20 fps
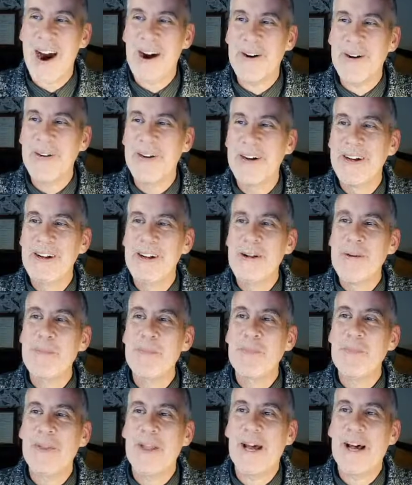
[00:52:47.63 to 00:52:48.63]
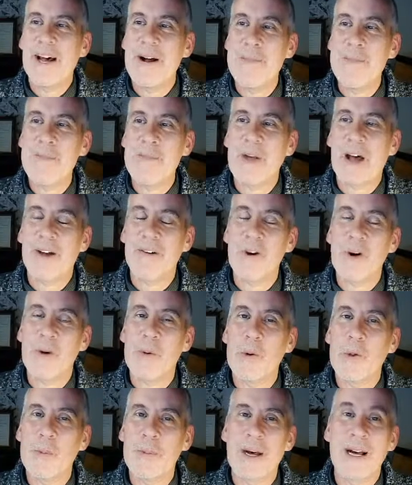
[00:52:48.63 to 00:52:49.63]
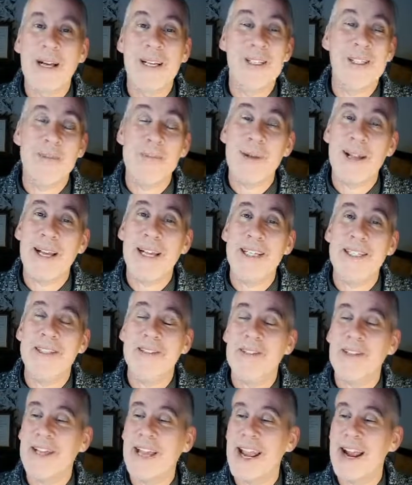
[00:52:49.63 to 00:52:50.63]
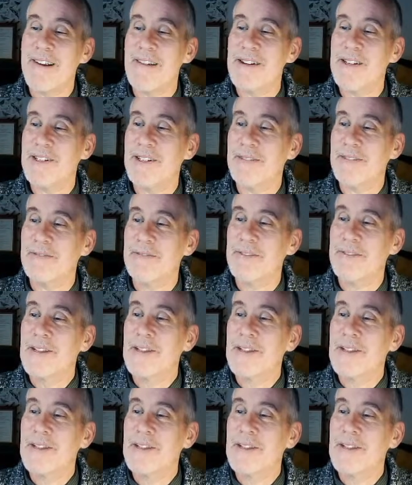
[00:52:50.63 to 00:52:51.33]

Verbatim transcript: now um, I've got all the PARs in place and all the areas of